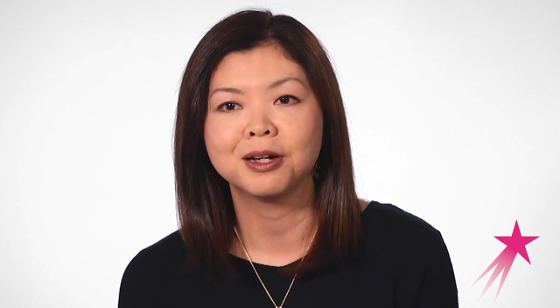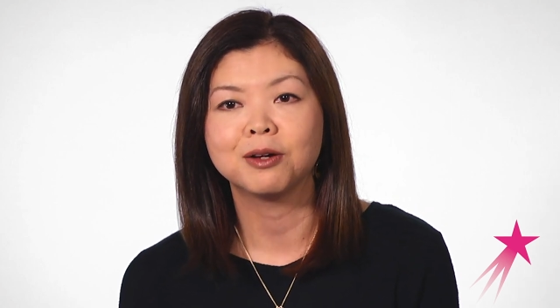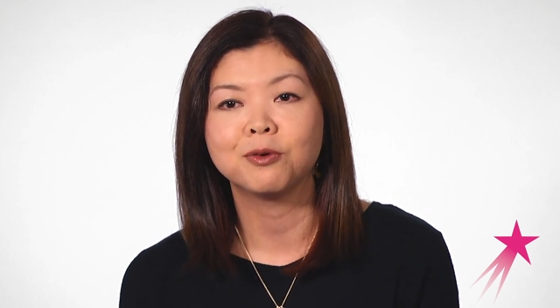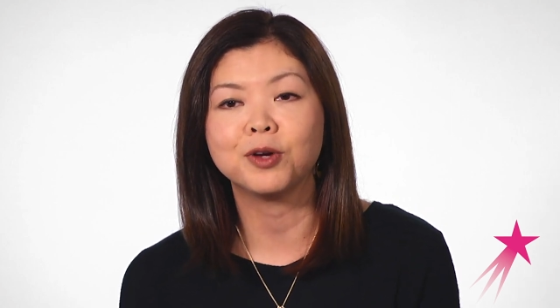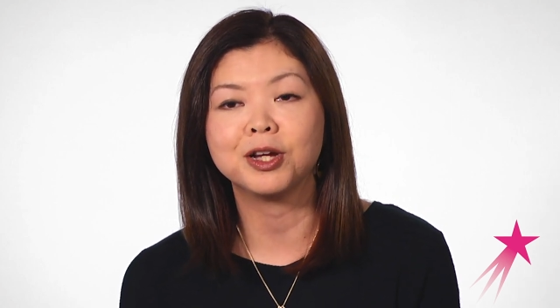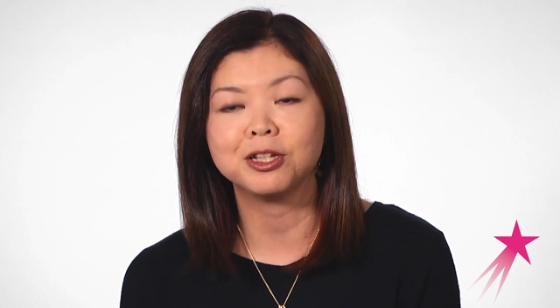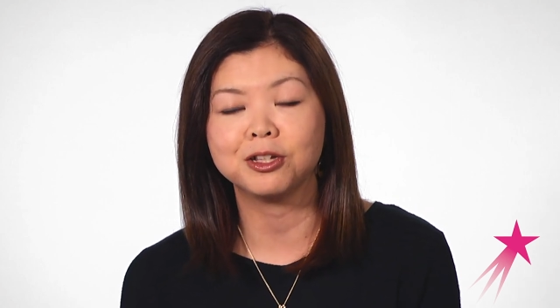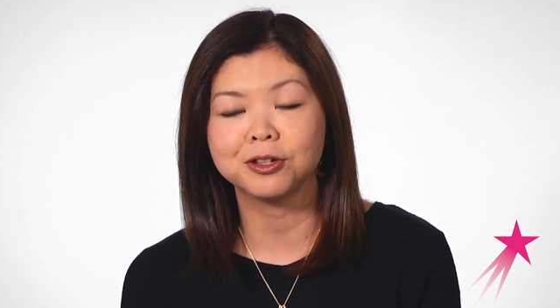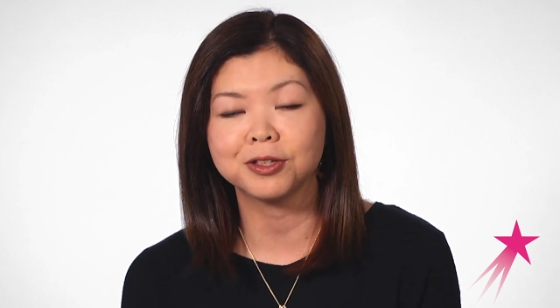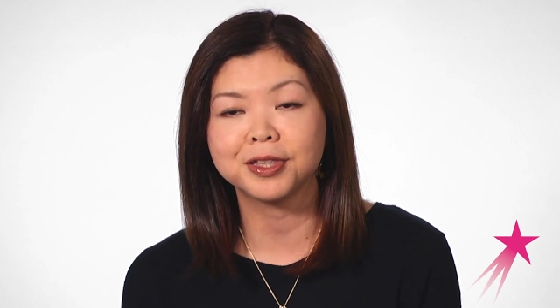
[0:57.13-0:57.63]

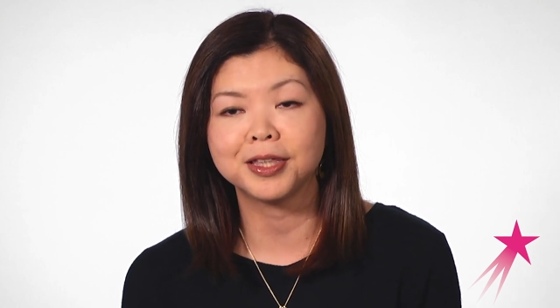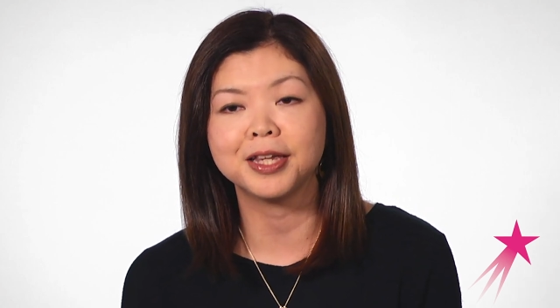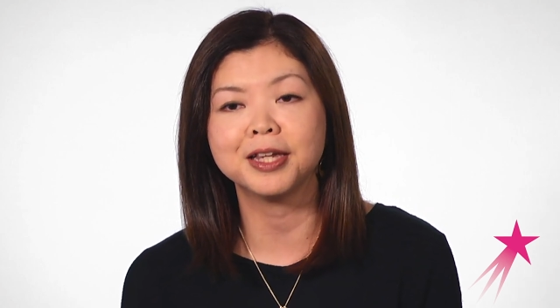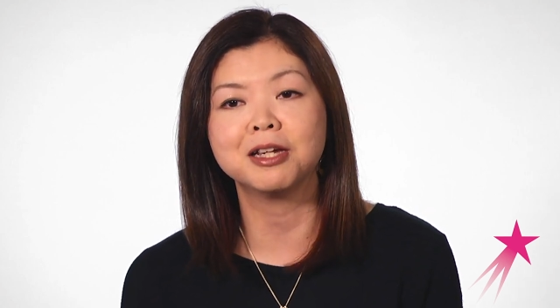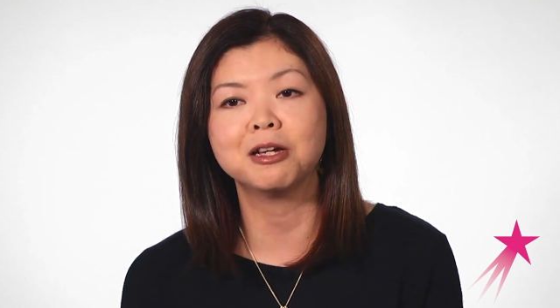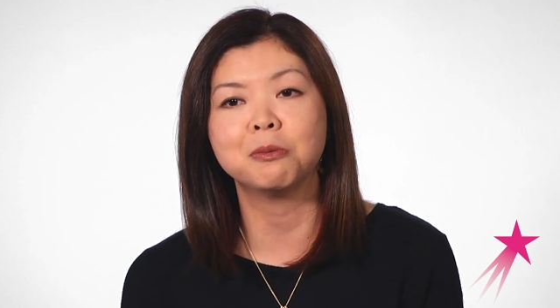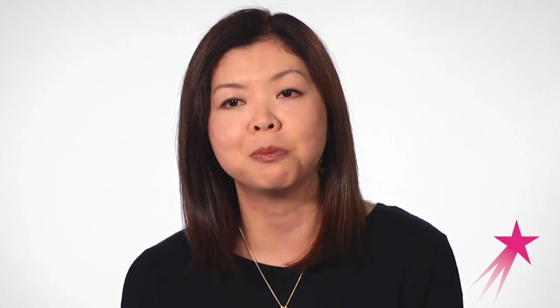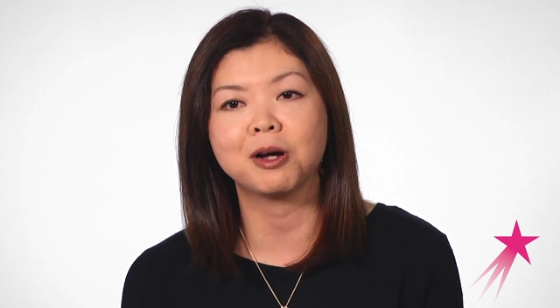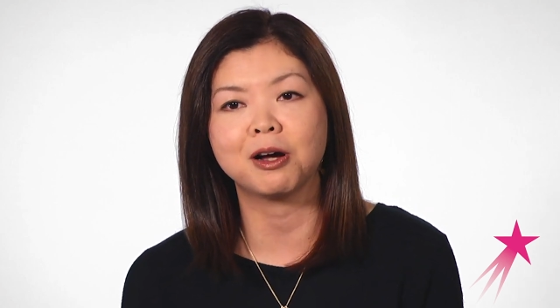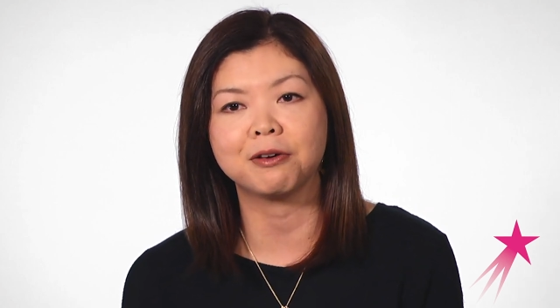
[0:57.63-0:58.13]
when you think
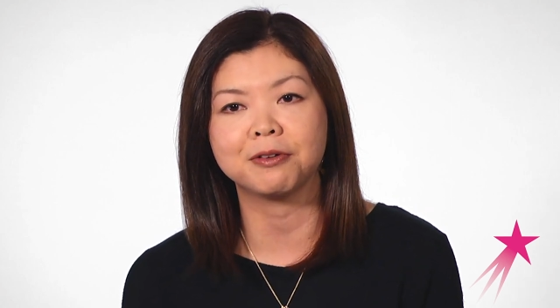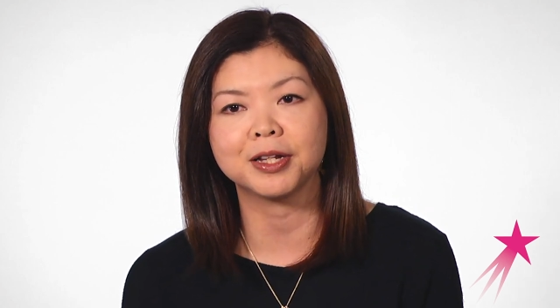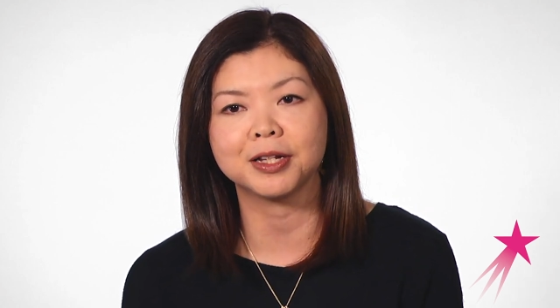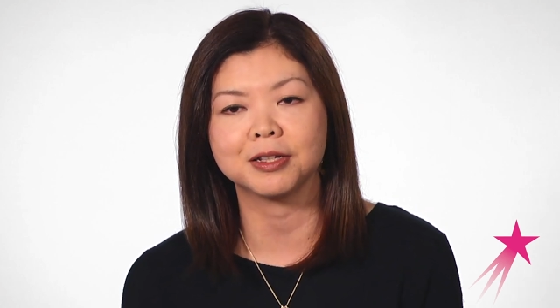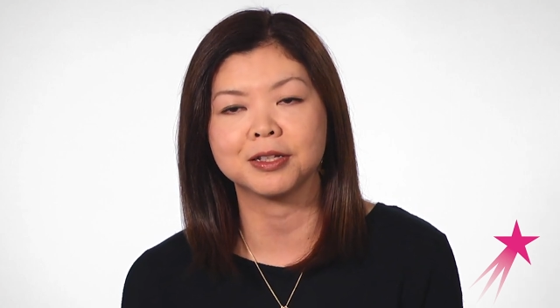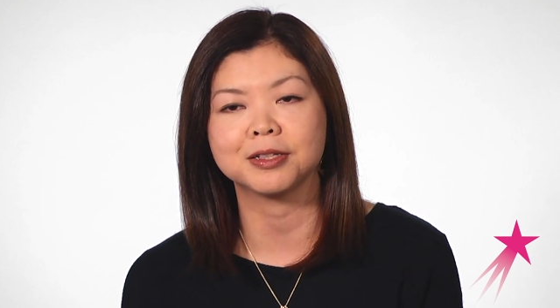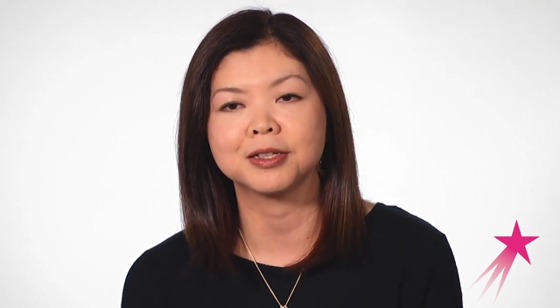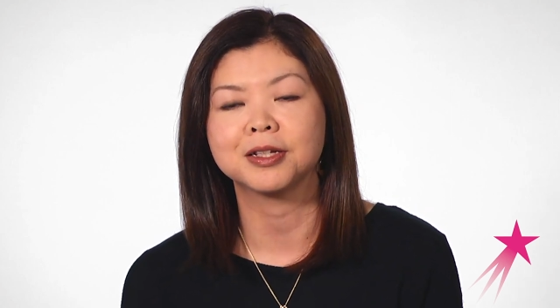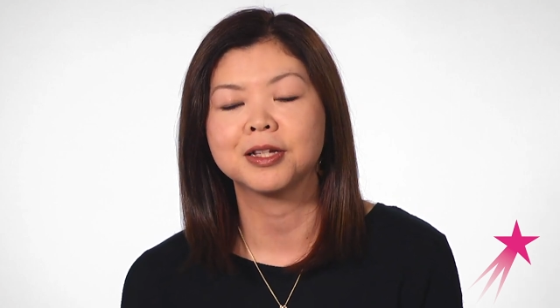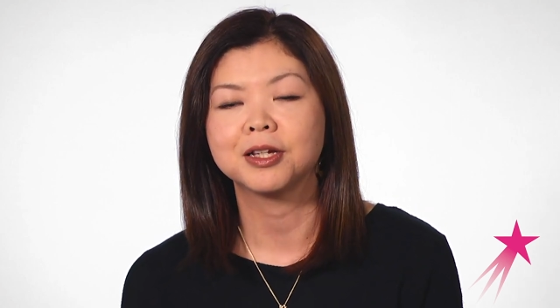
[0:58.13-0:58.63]
about
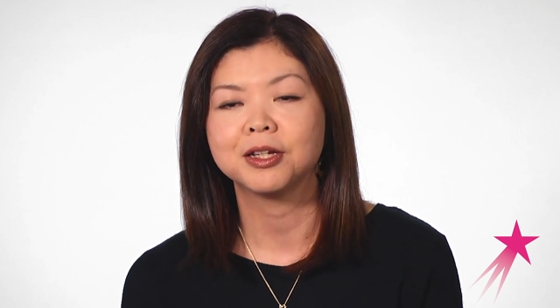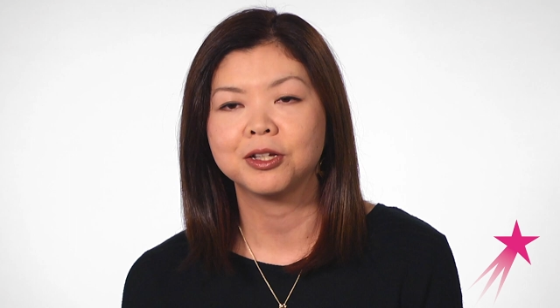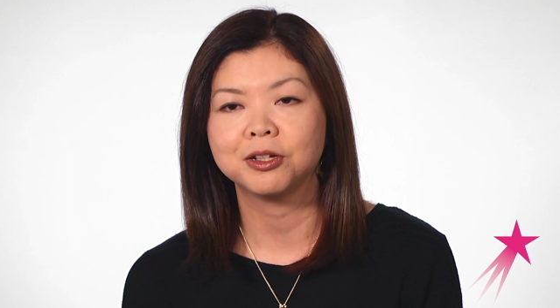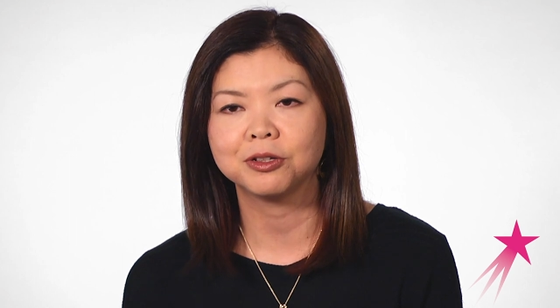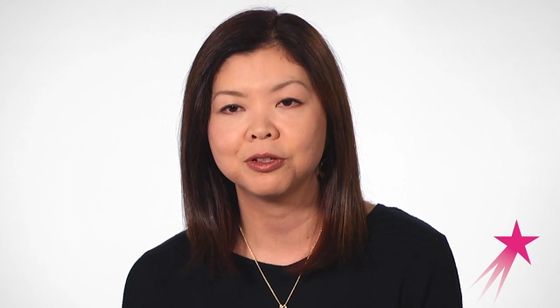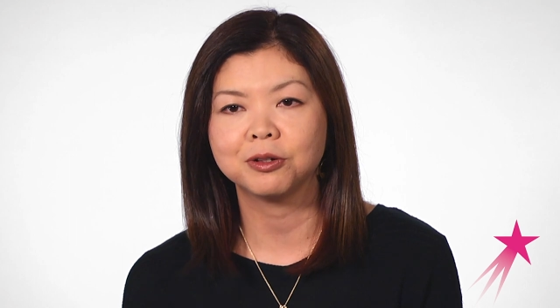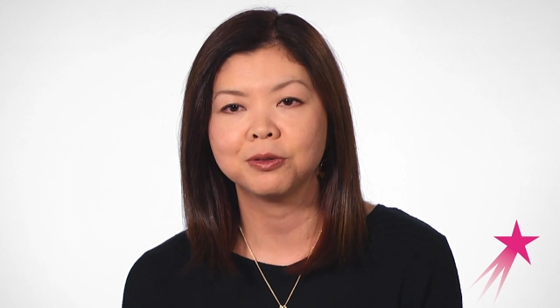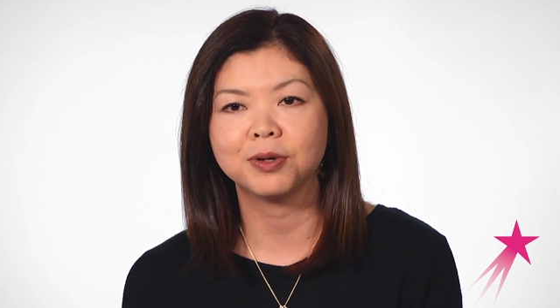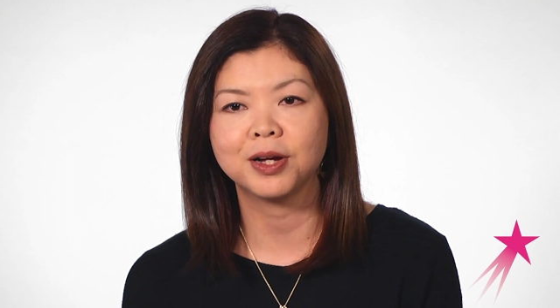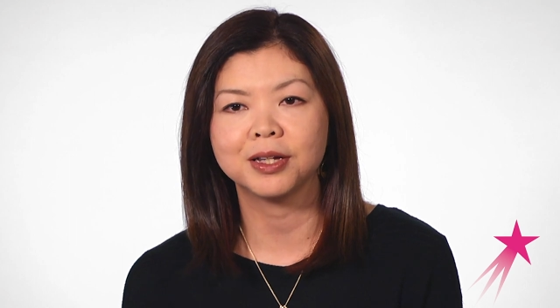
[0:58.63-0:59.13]
it, you
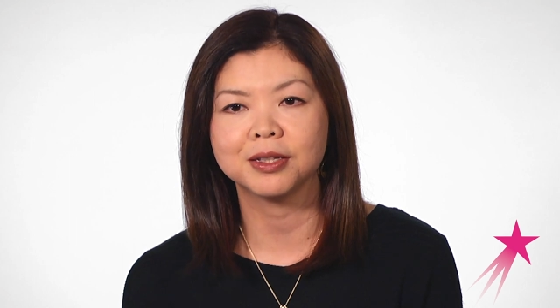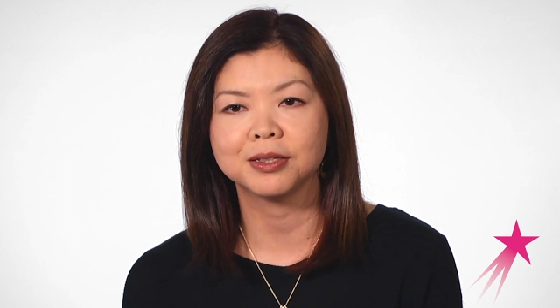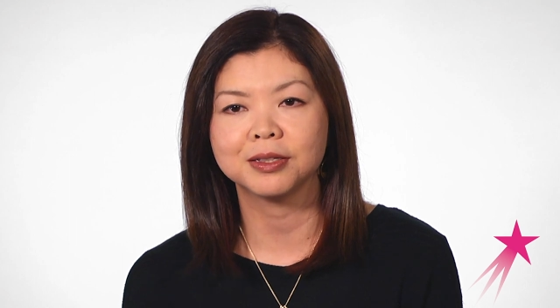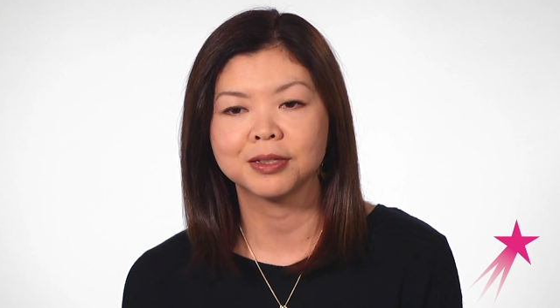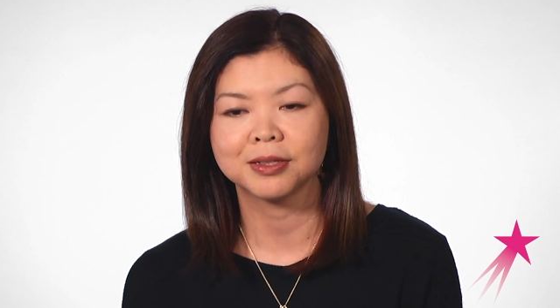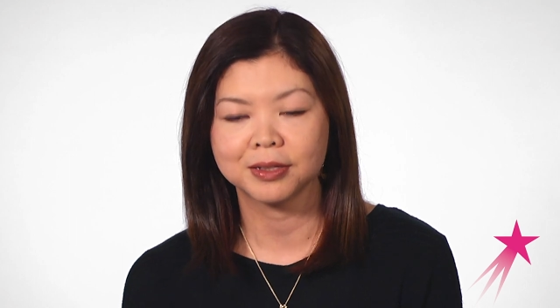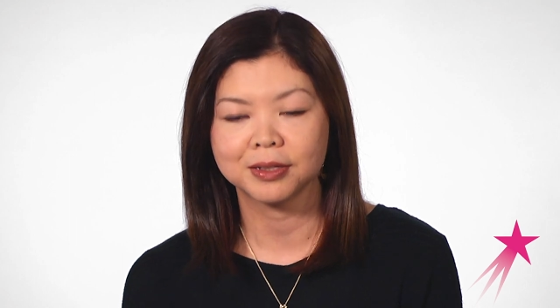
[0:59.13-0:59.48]
know what?